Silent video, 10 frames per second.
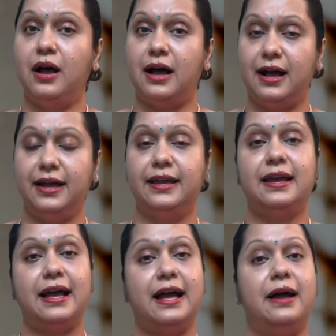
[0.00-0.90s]
I
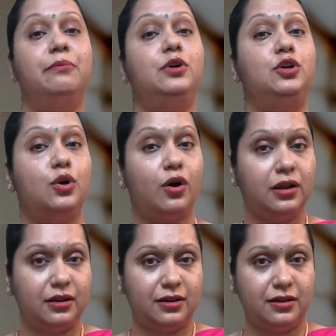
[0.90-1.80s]
am
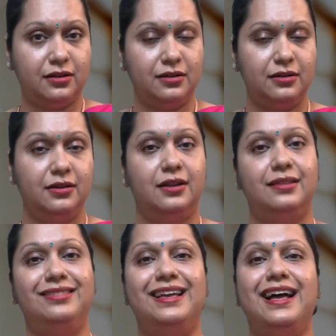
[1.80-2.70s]
taller
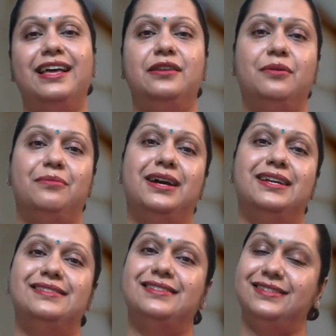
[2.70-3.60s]
than my
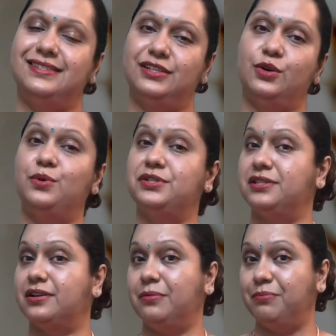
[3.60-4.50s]
sister was the
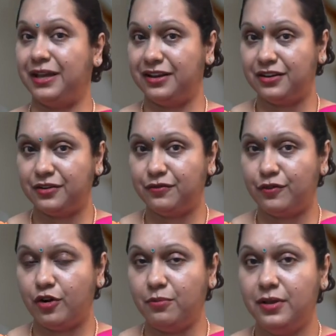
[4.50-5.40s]
comparative
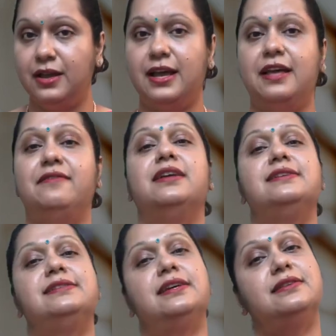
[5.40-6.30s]
form. And when I
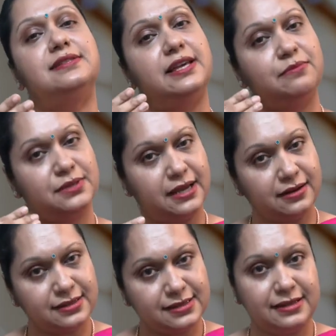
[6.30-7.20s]
say the same
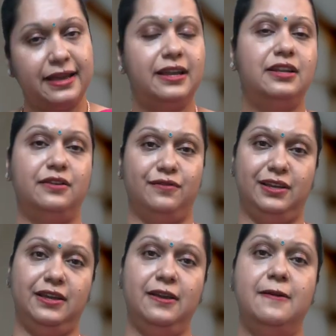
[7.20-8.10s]
sentence
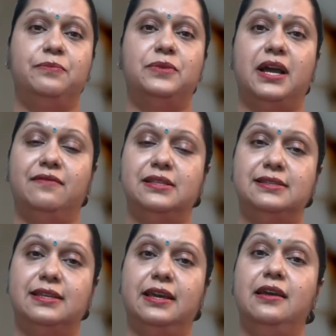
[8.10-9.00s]
negatively, I will
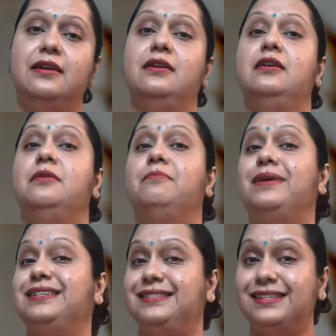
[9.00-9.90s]
say
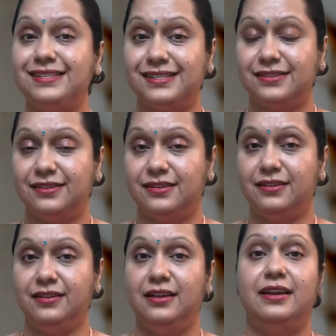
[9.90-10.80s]
my sister
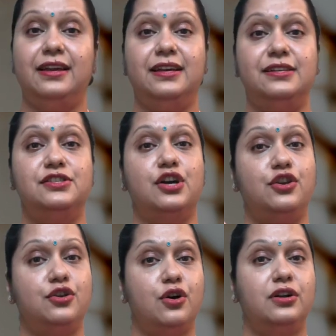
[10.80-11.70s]
is
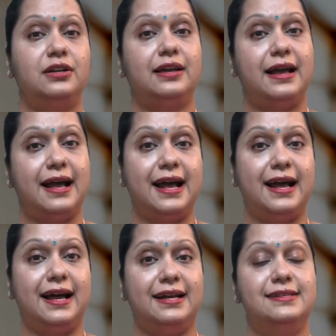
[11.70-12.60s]
not
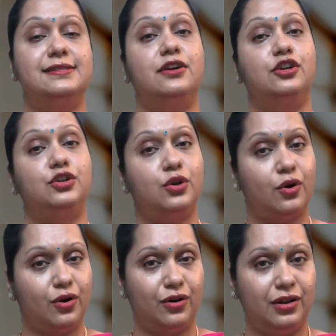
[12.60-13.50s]
as
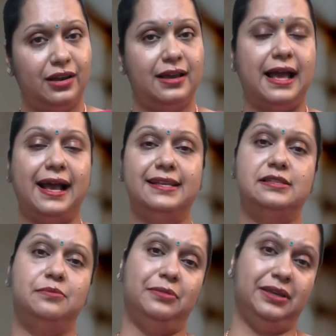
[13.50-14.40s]
tall
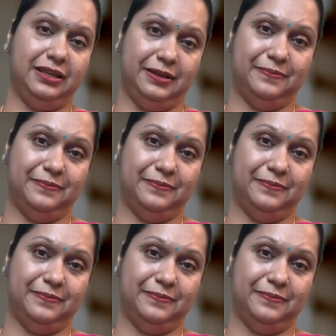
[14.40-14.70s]
as me.